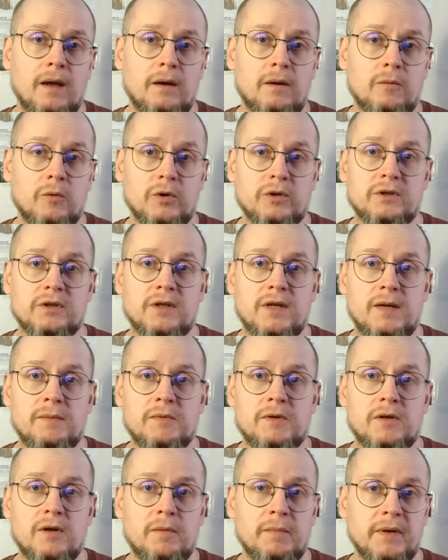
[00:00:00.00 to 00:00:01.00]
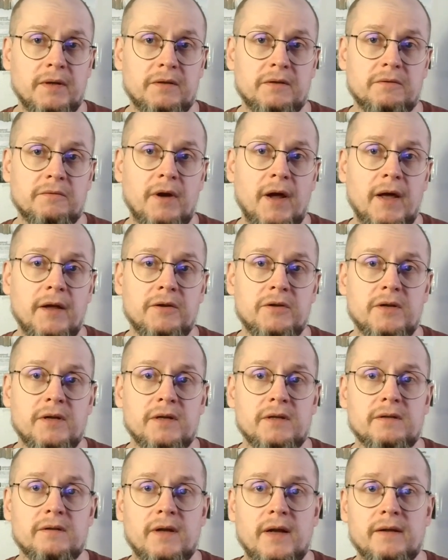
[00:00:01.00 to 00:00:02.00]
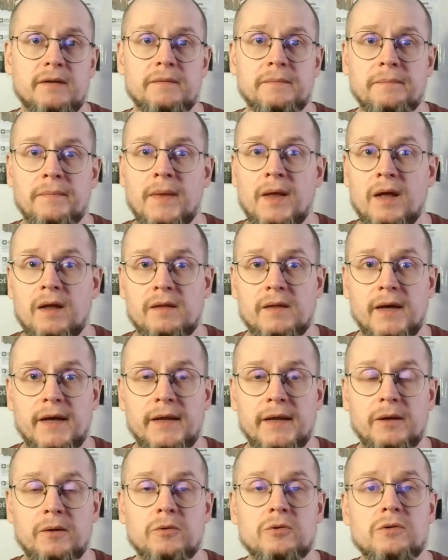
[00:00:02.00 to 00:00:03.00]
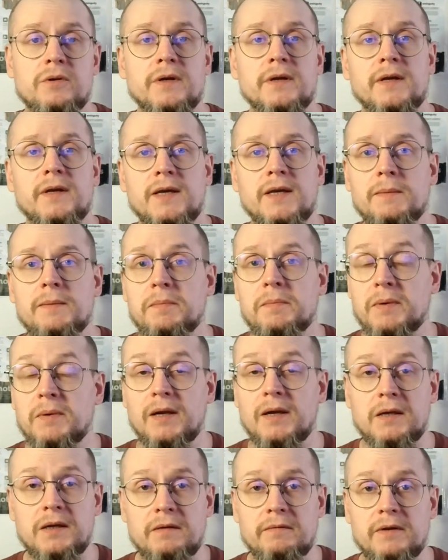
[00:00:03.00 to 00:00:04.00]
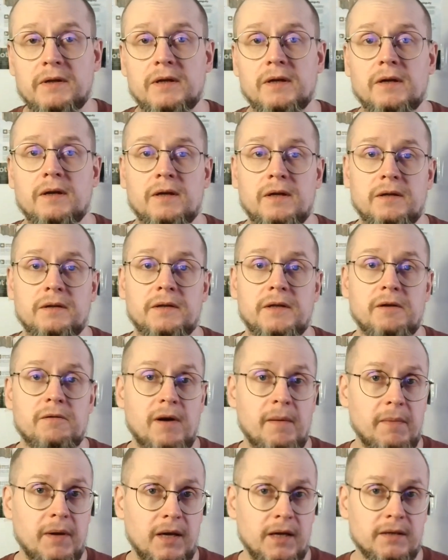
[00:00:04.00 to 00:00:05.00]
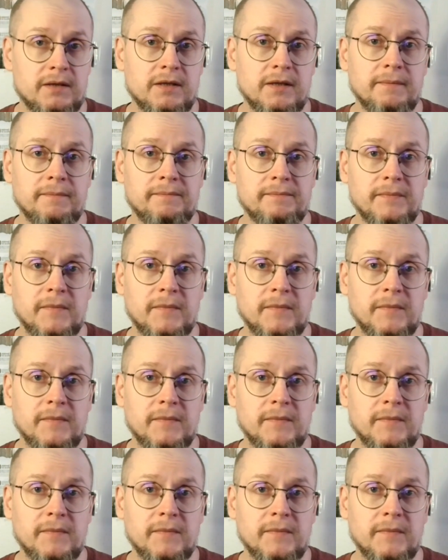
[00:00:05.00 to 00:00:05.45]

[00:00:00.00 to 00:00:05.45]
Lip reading: What seems a bit strange is that they usually keep believing in their ability,